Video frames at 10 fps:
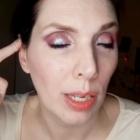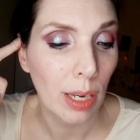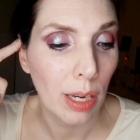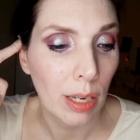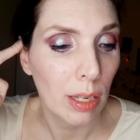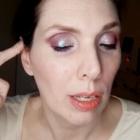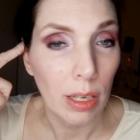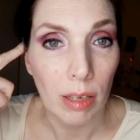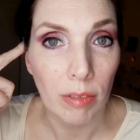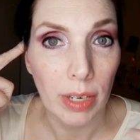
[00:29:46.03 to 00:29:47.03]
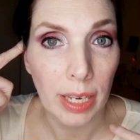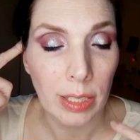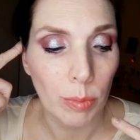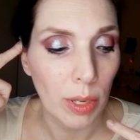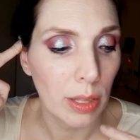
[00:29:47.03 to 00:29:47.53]
of next month, and
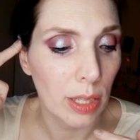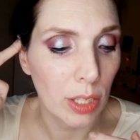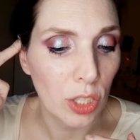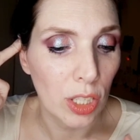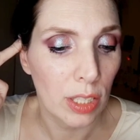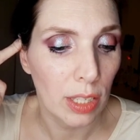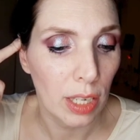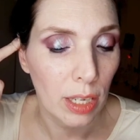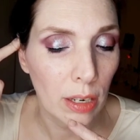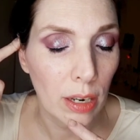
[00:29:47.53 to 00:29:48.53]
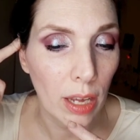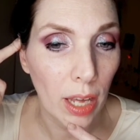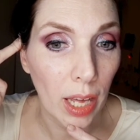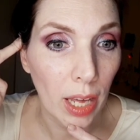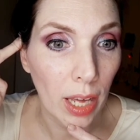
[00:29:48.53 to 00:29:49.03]
she's in a
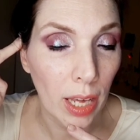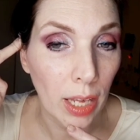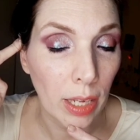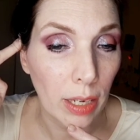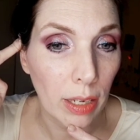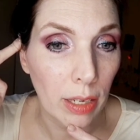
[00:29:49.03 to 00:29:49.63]
not